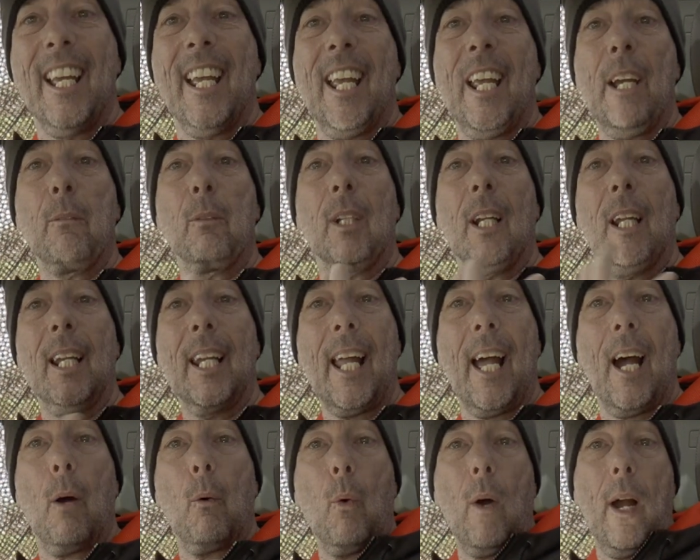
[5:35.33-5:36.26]
It will
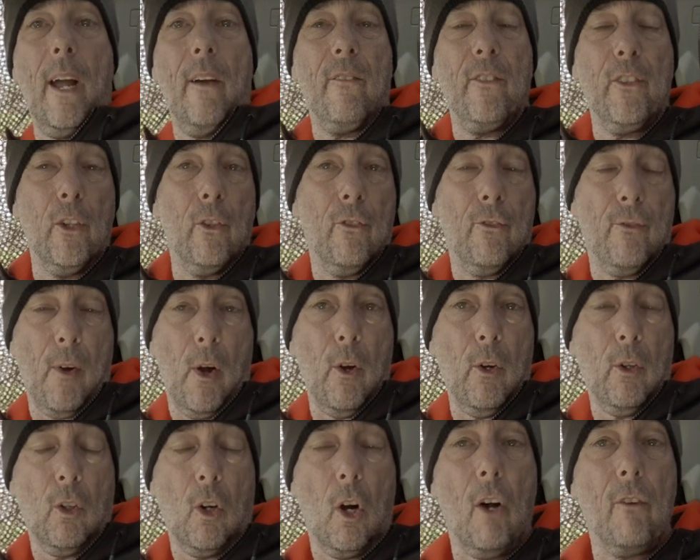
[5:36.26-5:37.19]
allow whatever you're
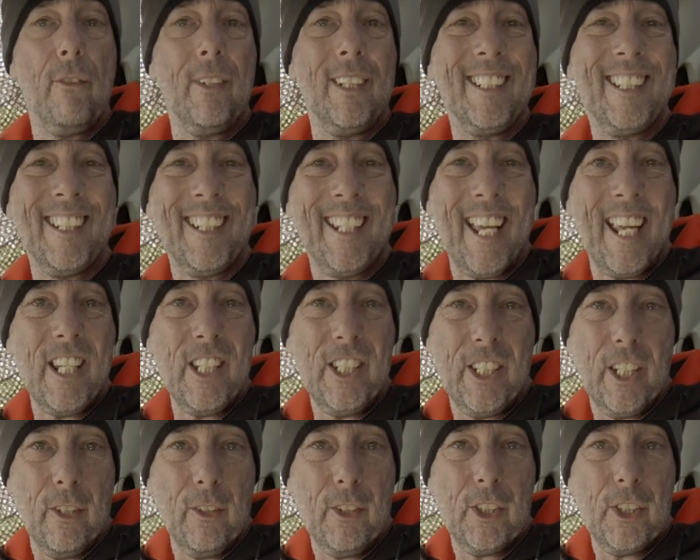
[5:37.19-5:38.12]
photographing to get
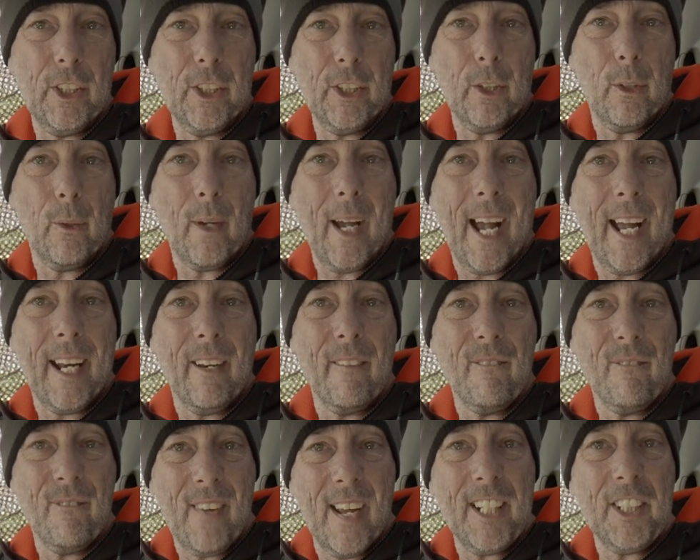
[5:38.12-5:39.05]
used to you, and
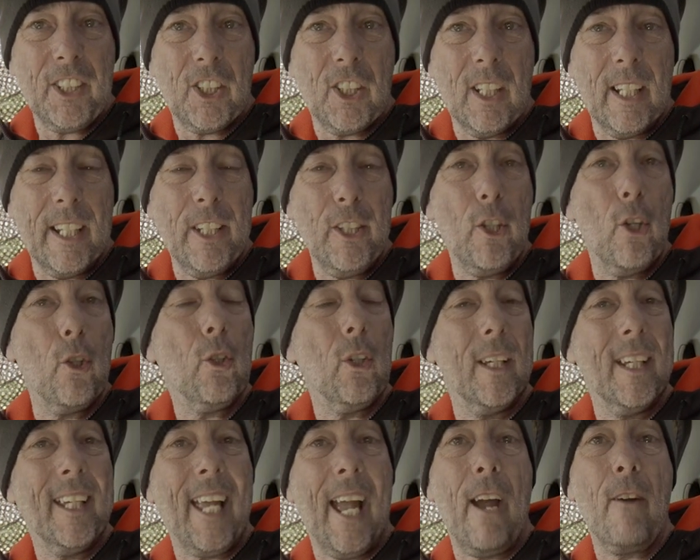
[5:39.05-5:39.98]
eventually you
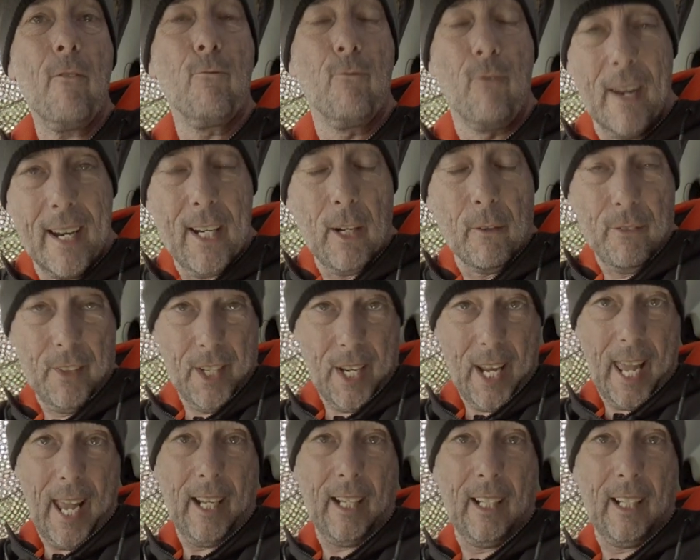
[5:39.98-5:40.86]
can get rid of the net